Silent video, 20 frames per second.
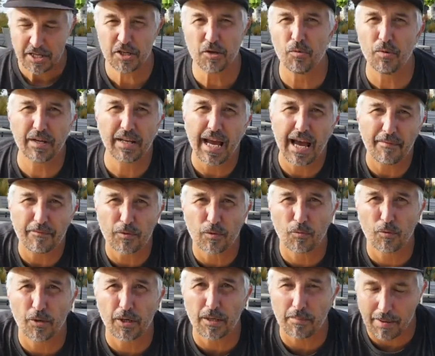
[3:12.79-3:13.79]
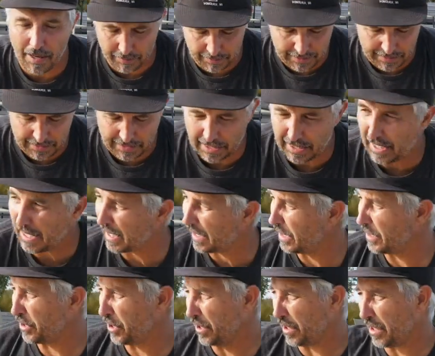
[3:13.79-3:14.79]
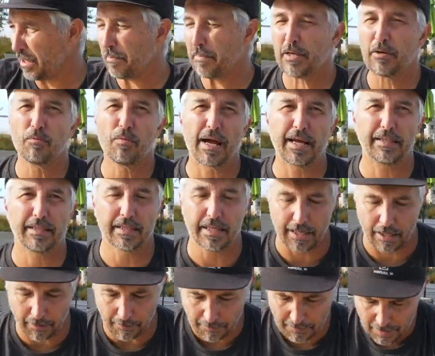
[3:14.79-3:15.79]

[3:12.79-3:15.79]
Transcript: you wouldn't have to worry about disconnect because you're gonna be right there.